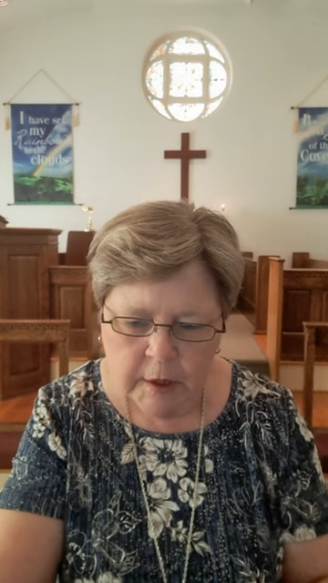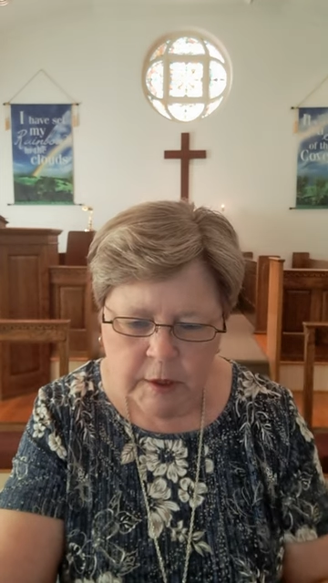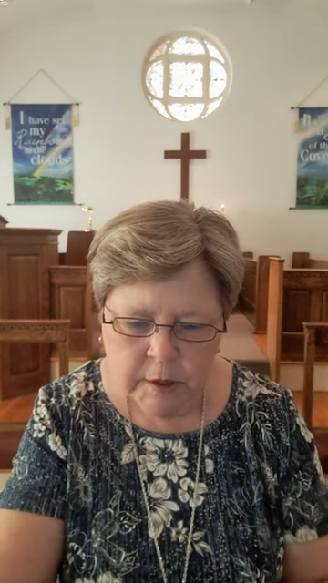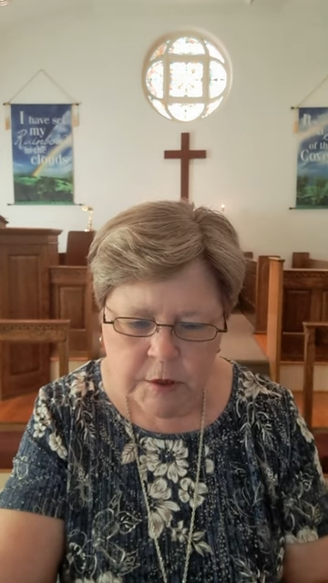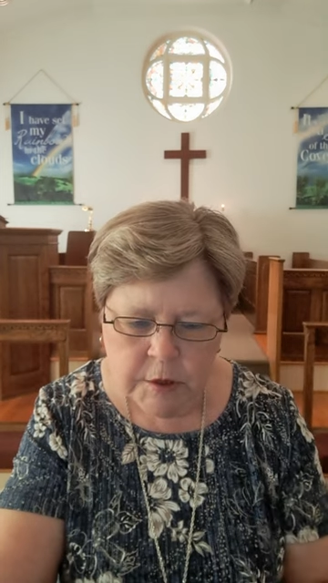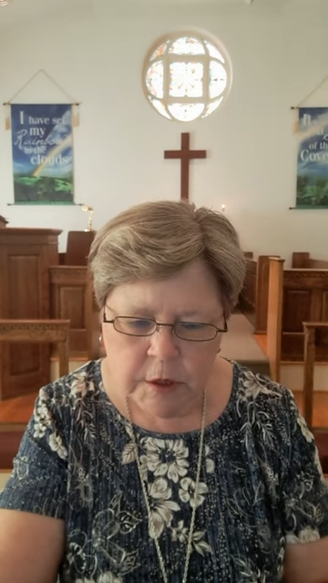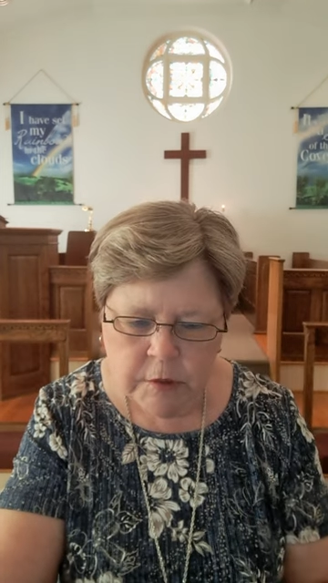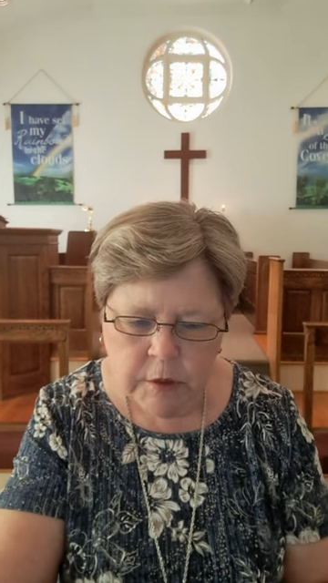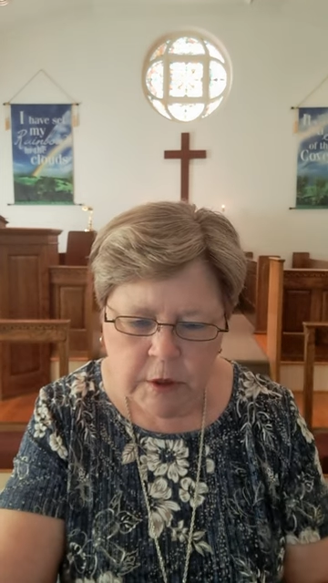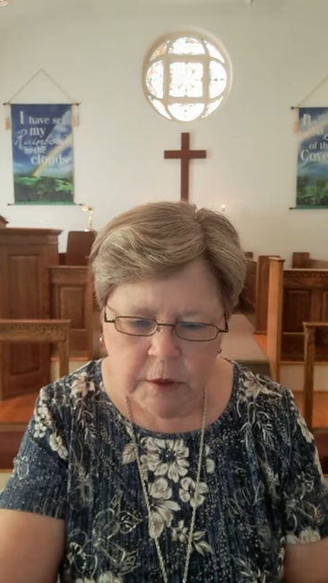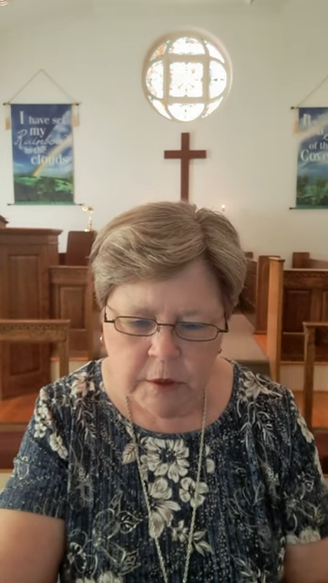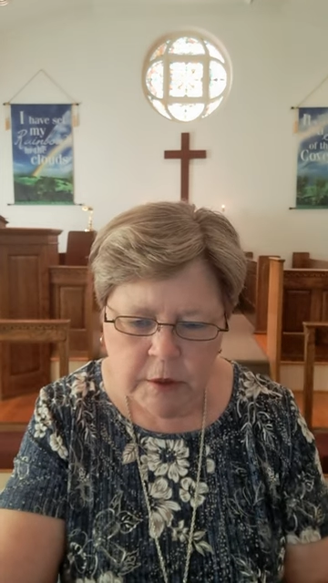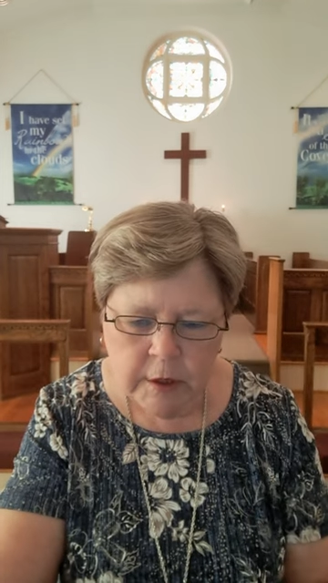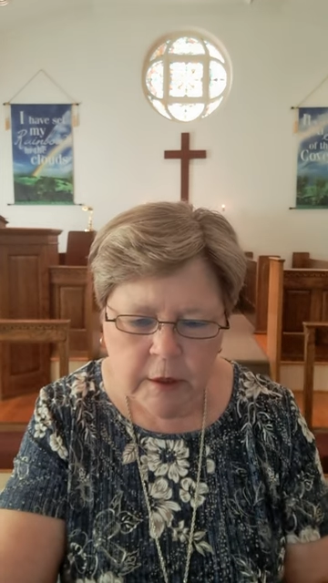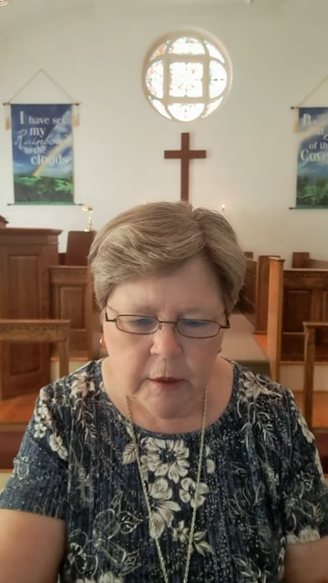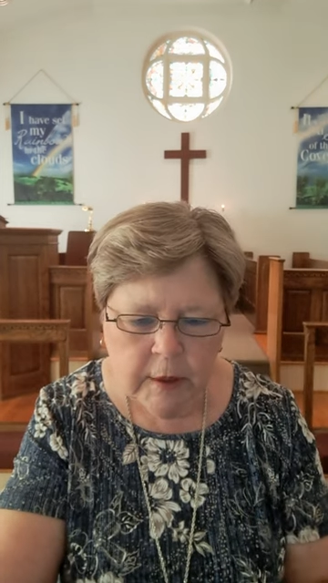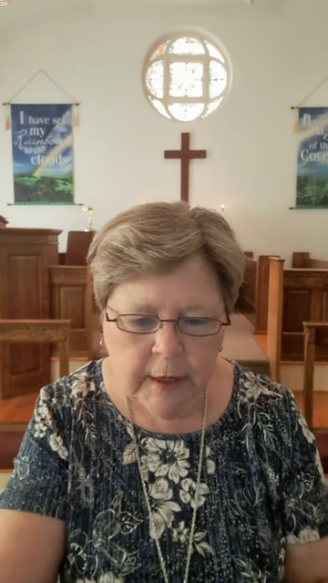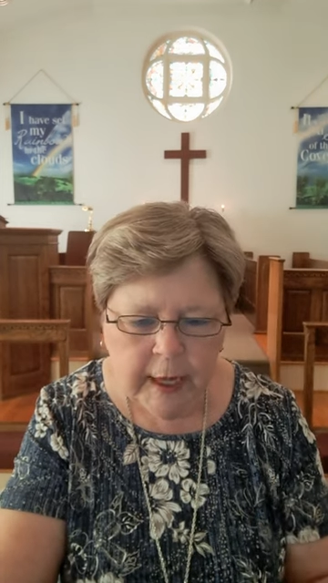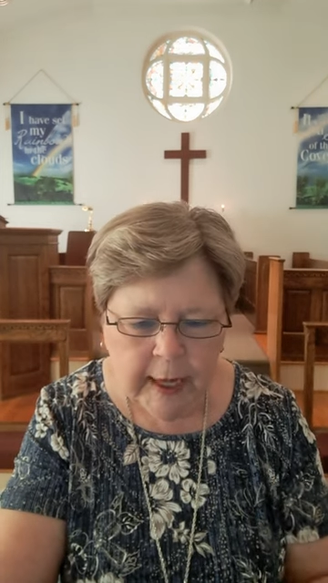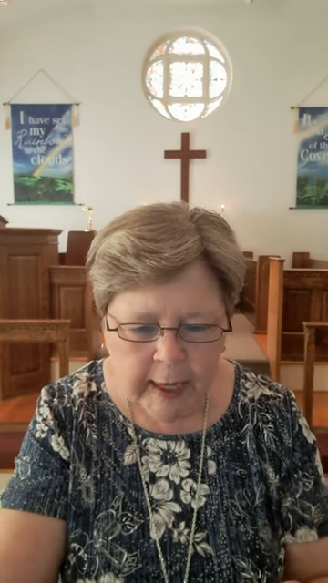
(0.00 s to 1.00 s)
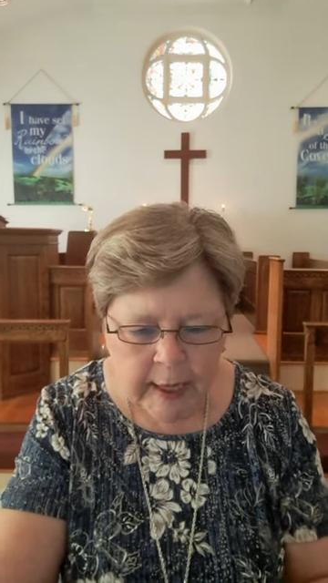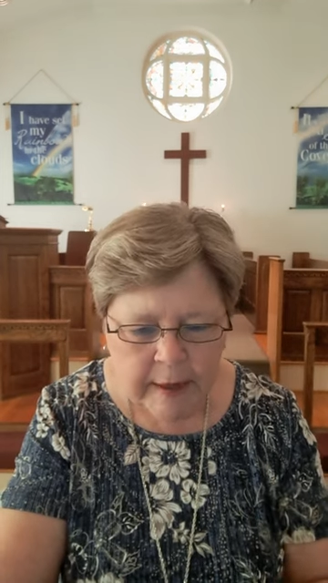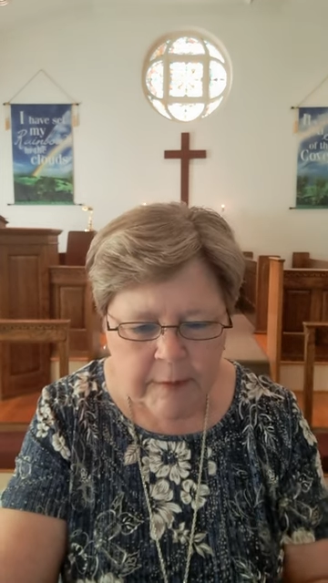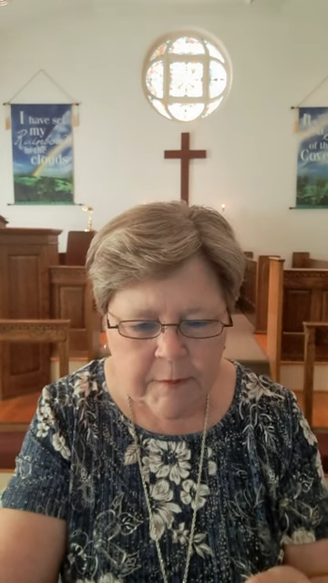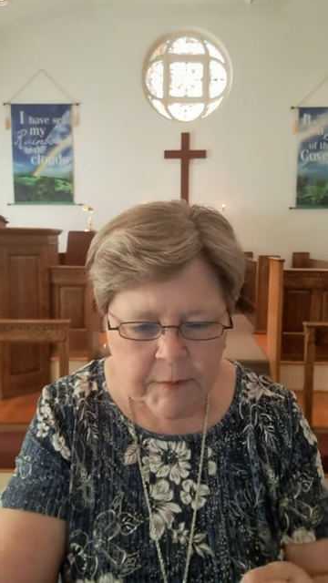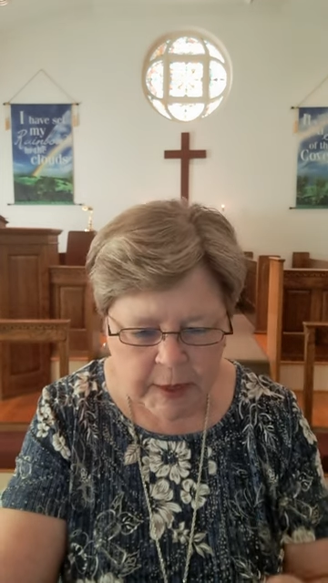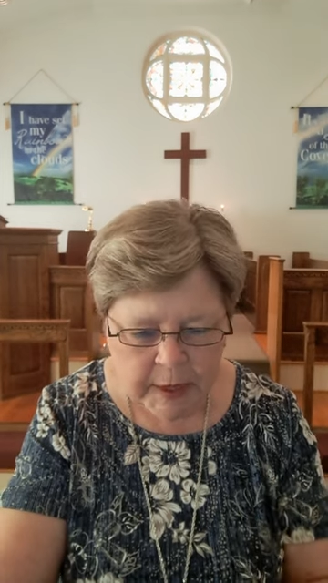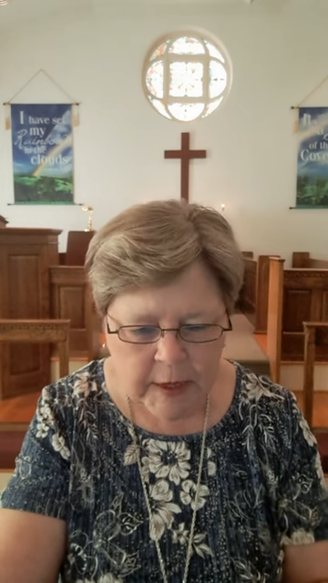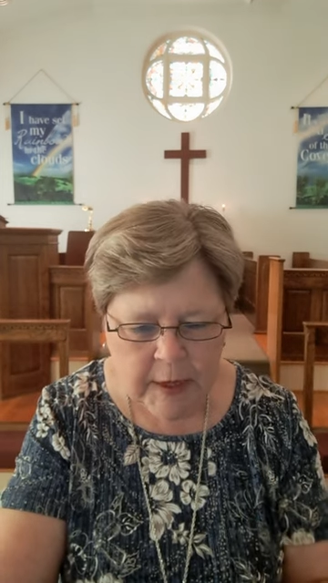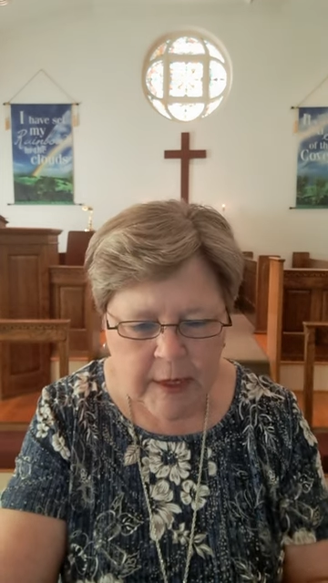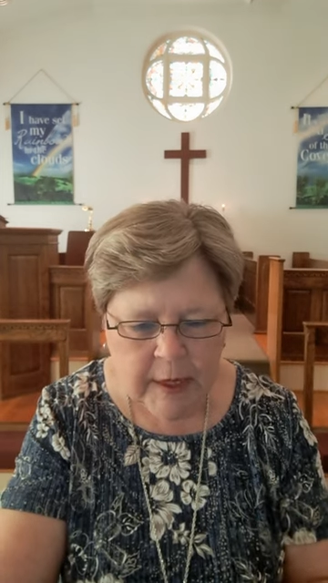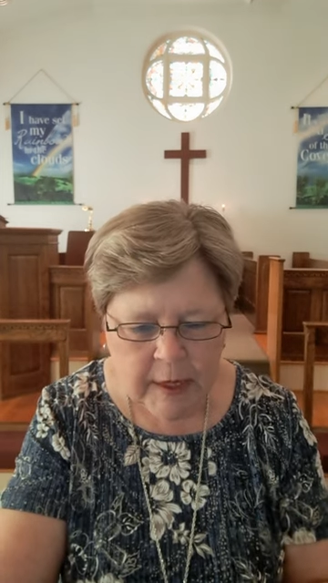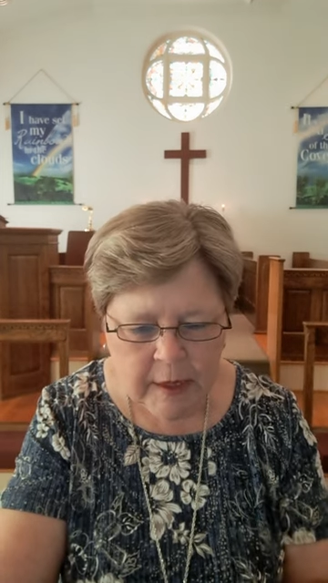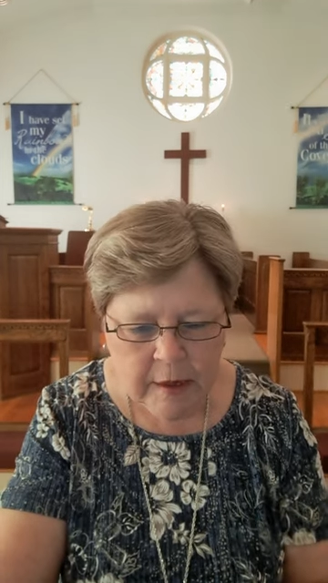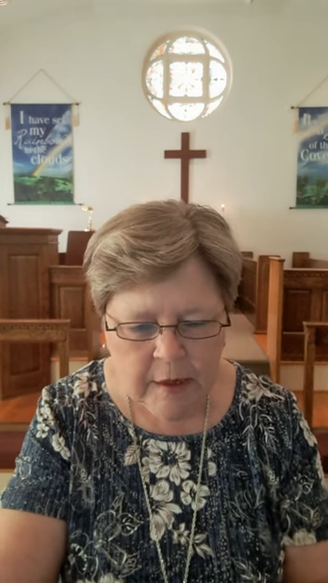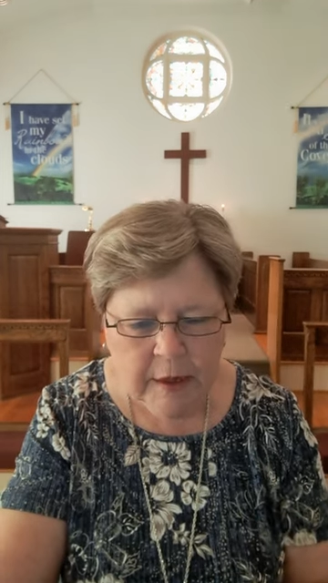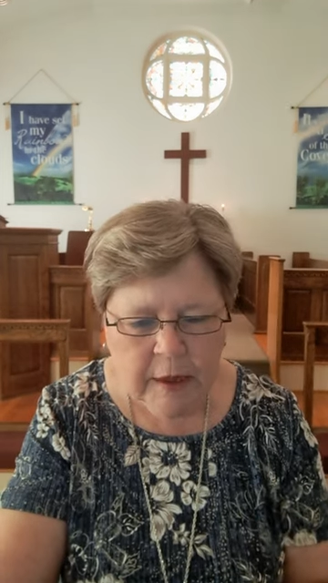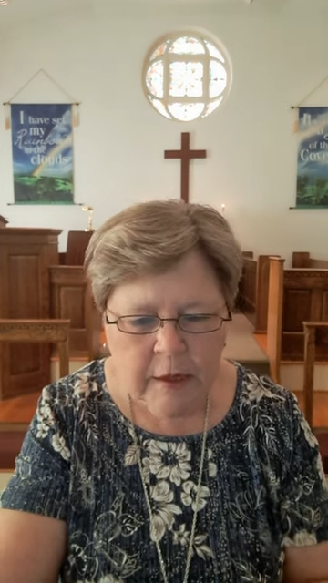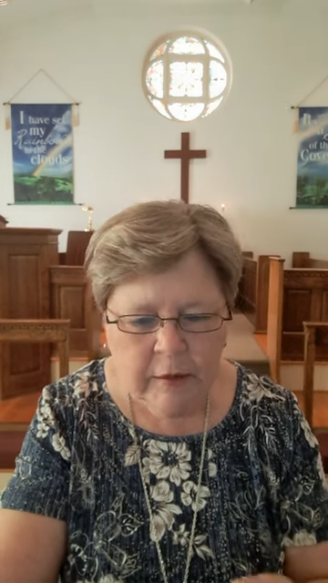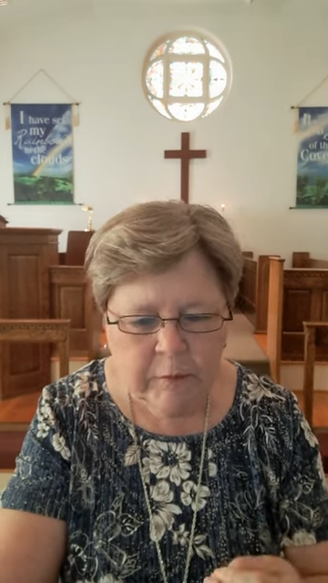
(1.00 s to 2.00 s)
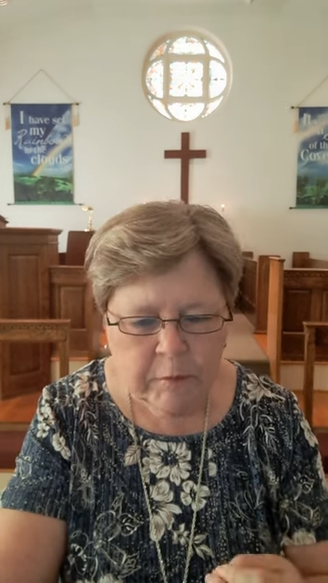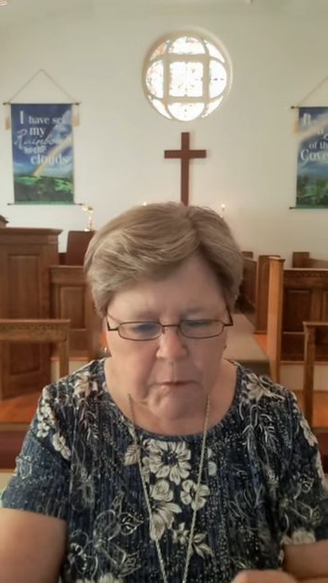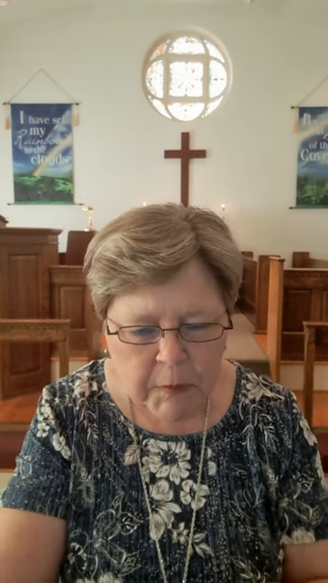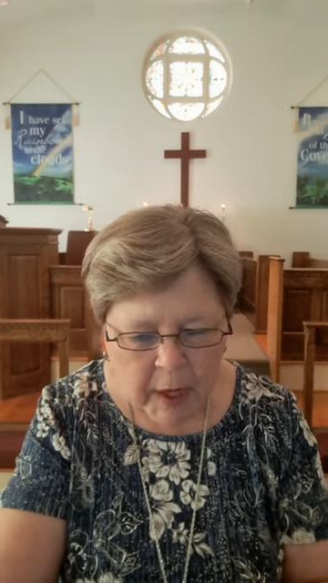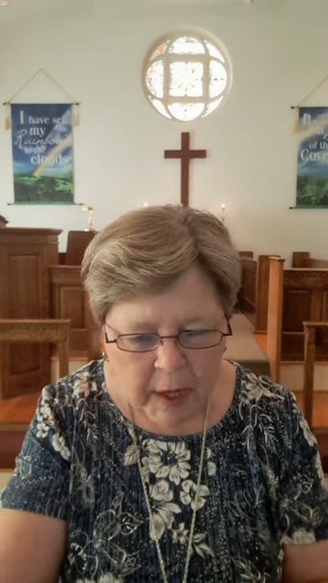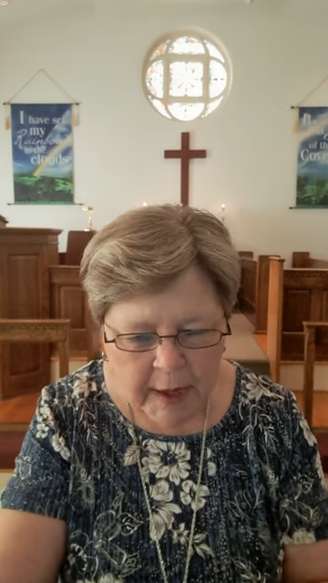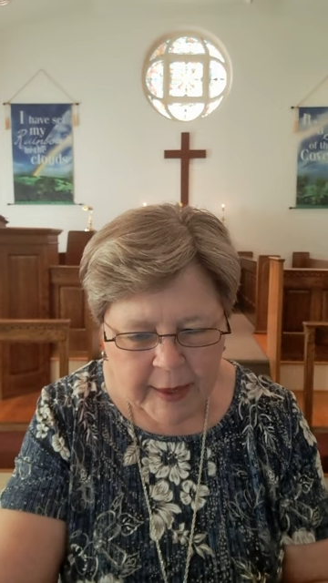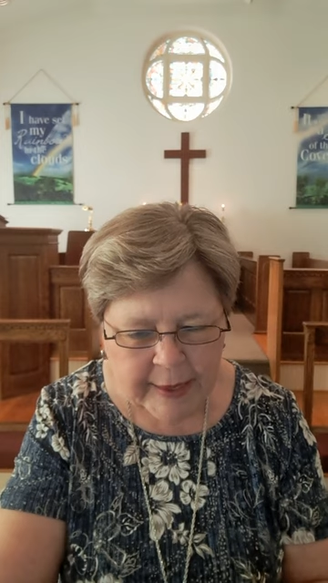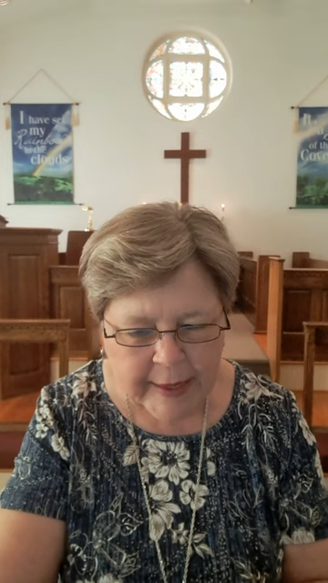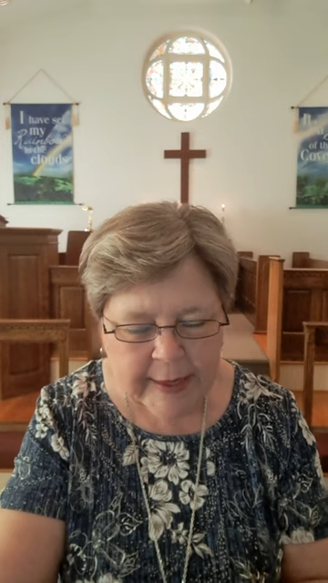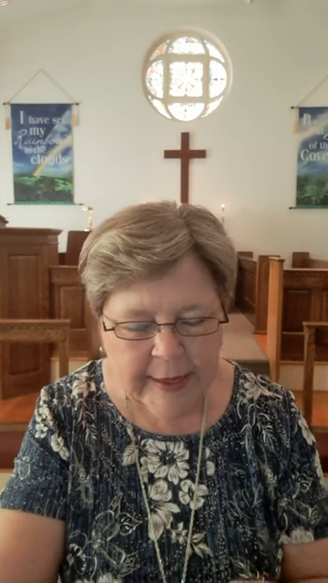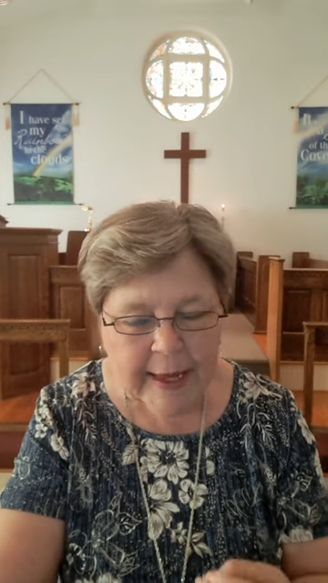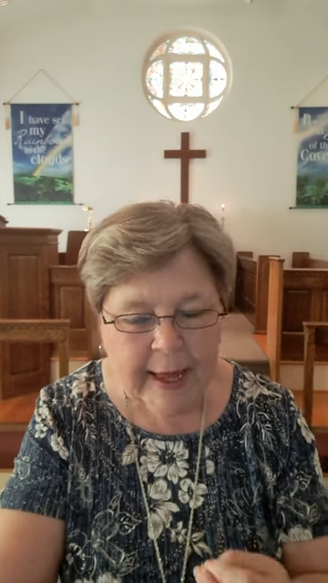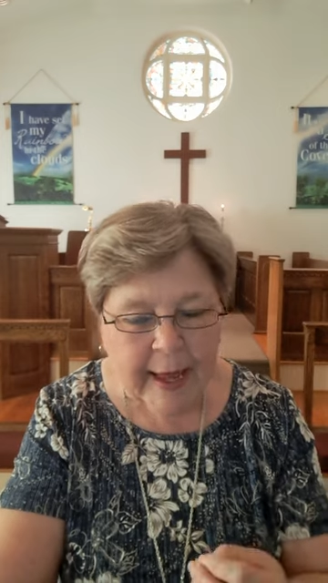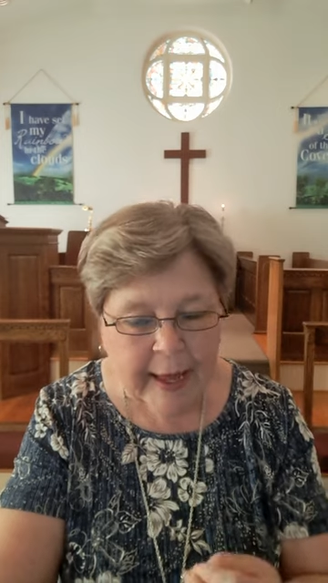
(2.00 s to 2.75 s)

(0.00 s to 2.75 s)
so that there can be healing of body